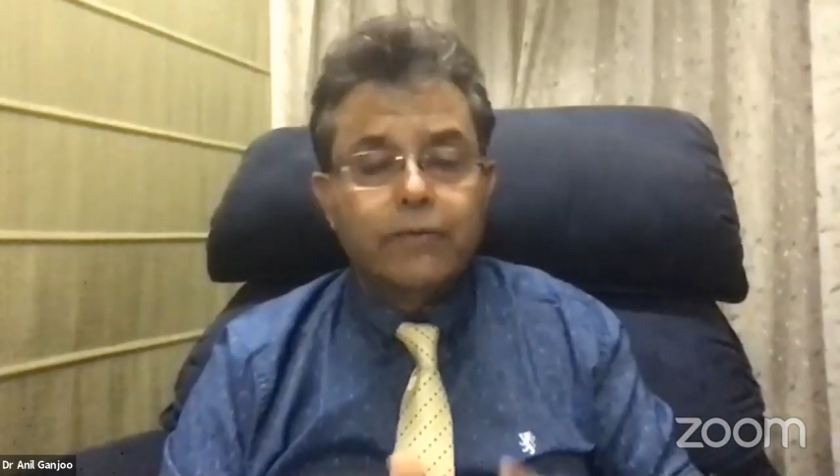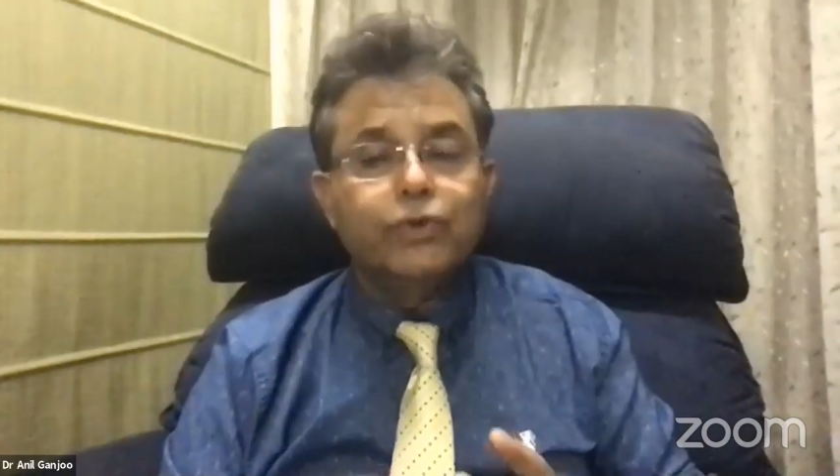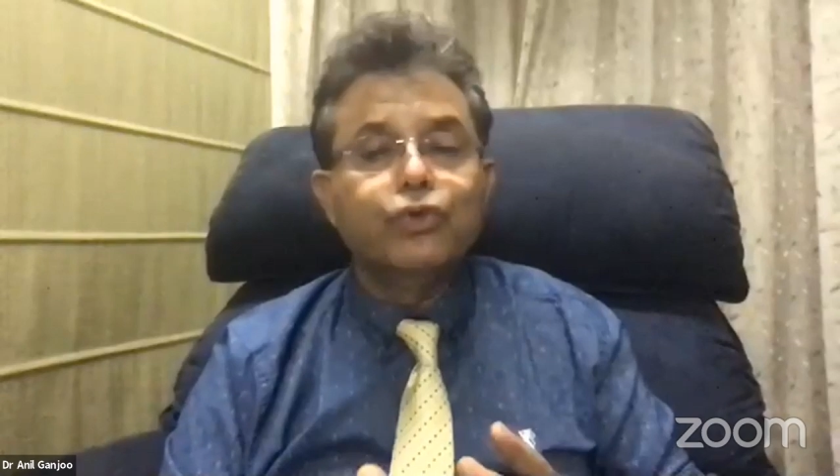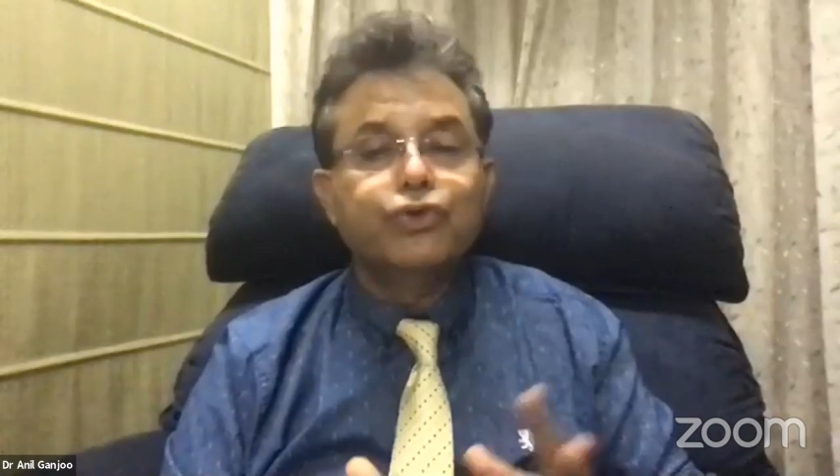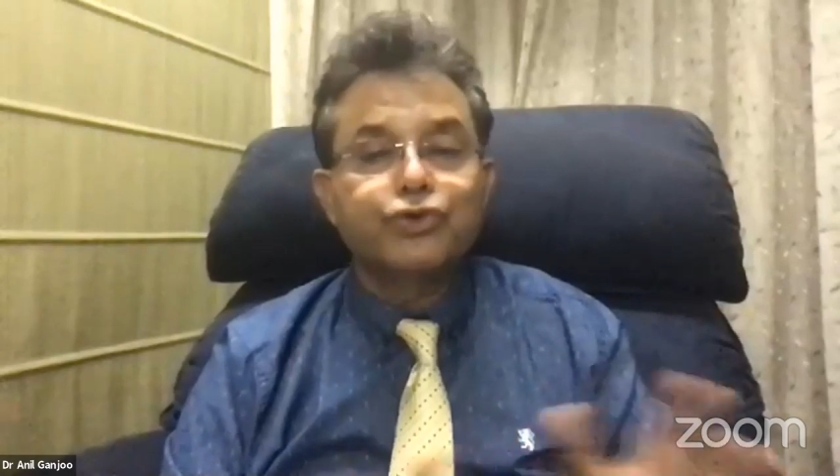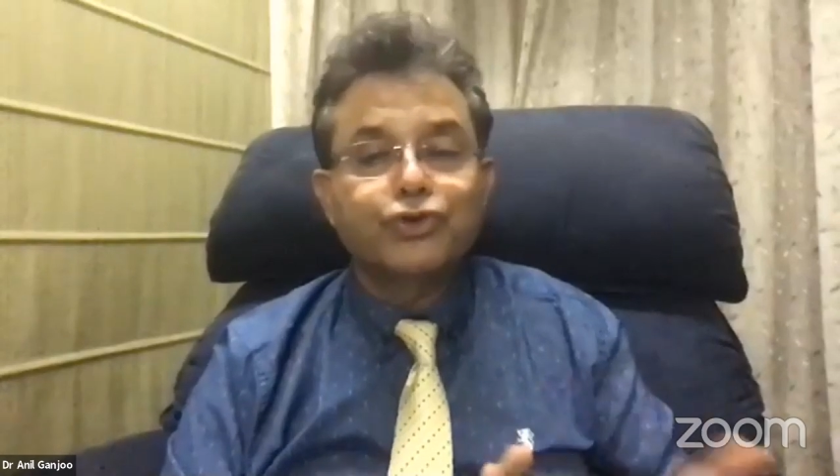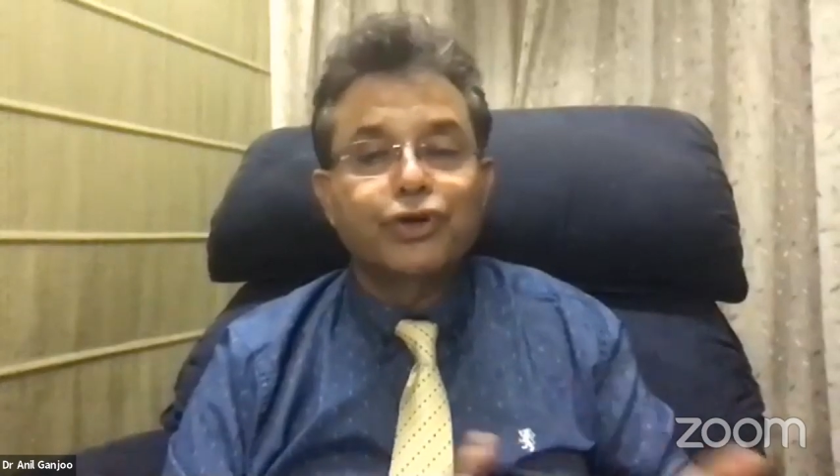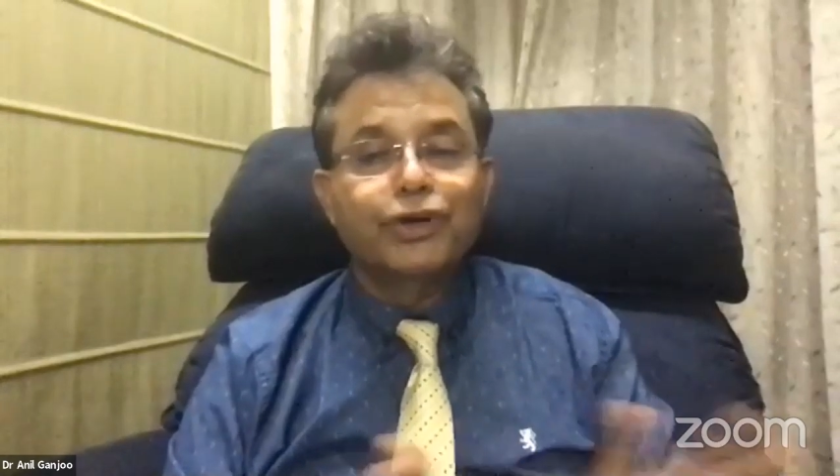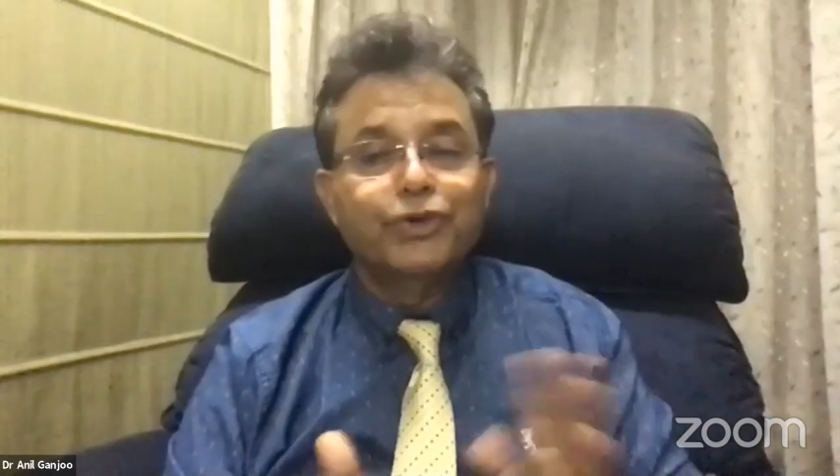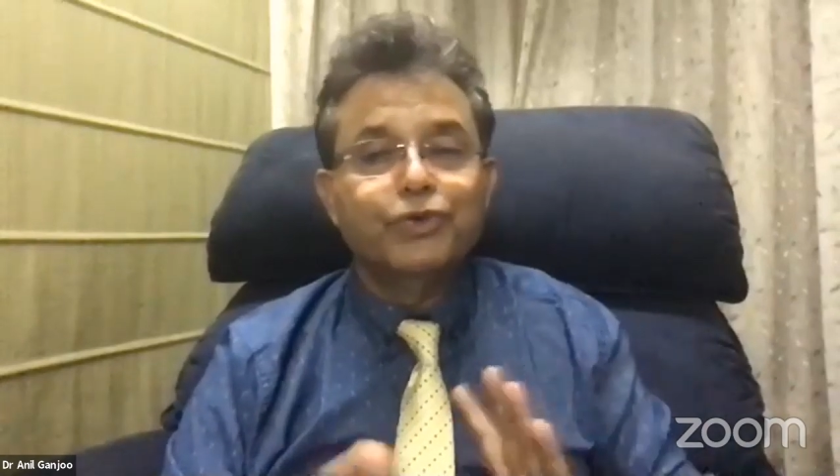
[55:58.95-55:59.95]

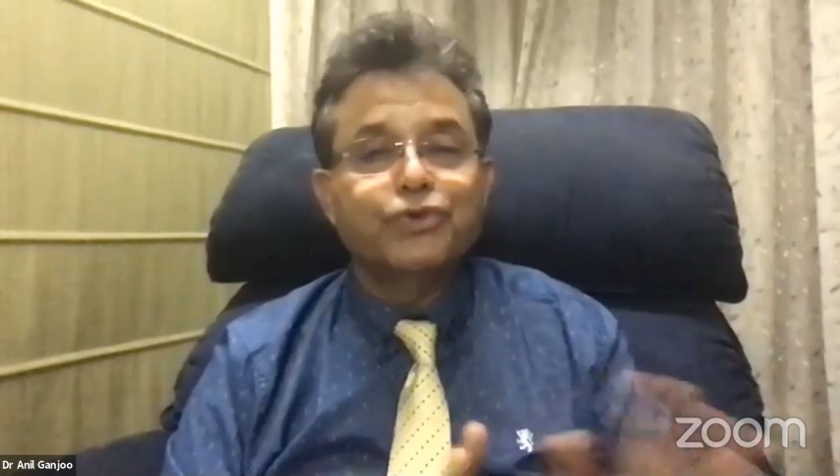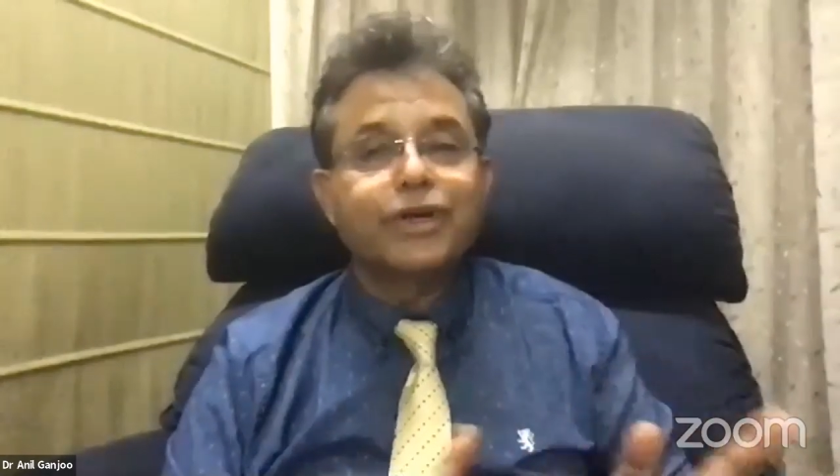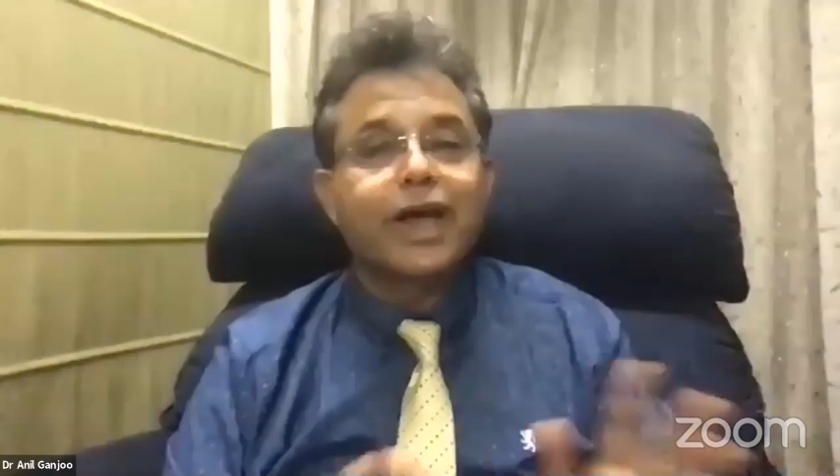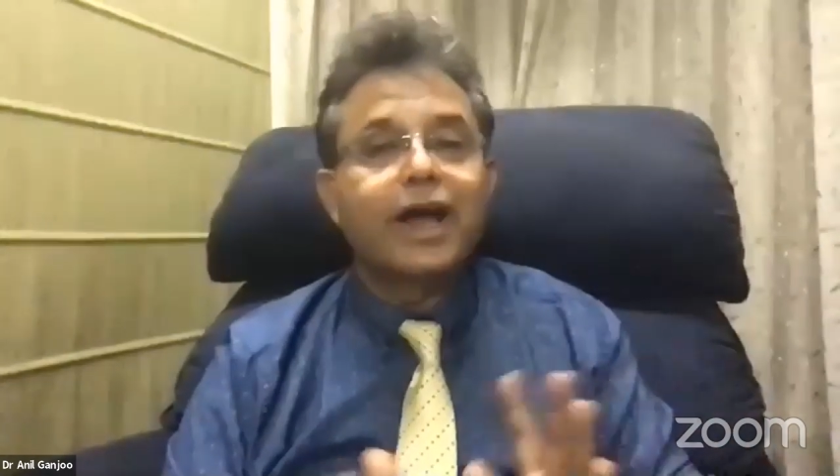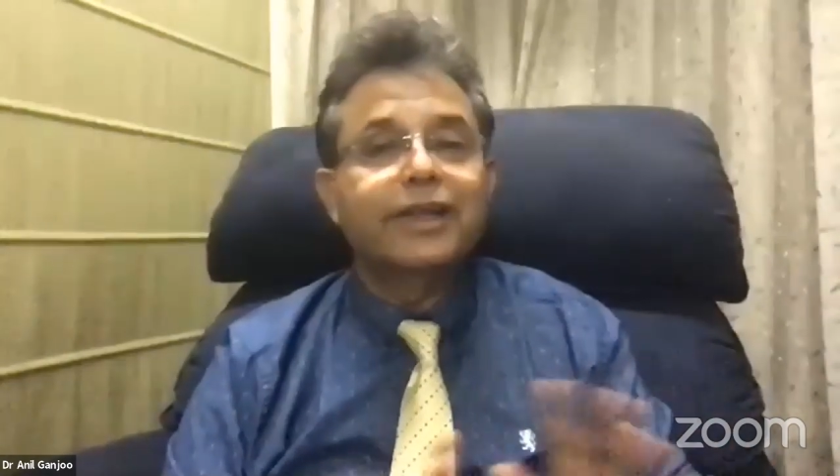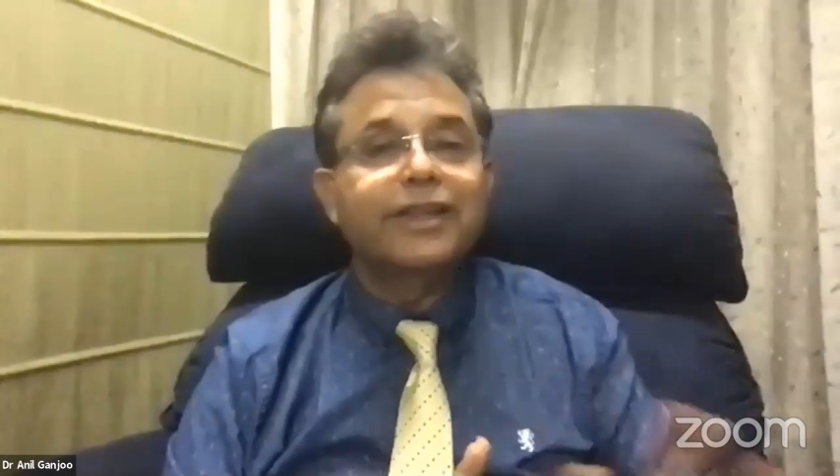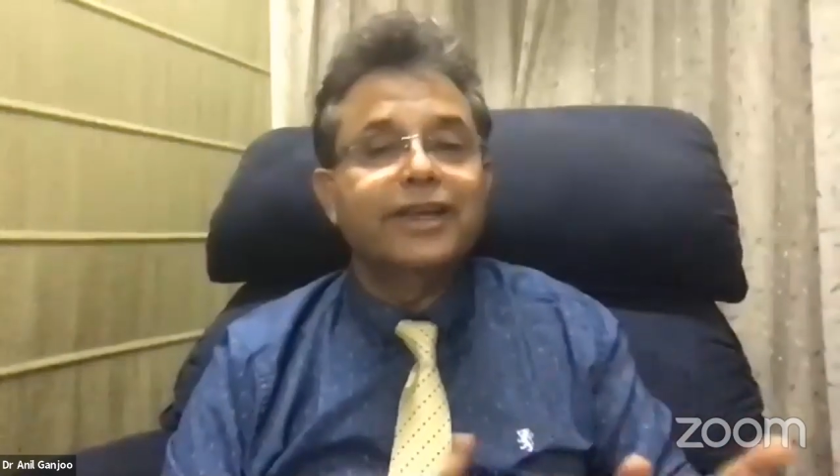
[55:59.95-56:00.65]
had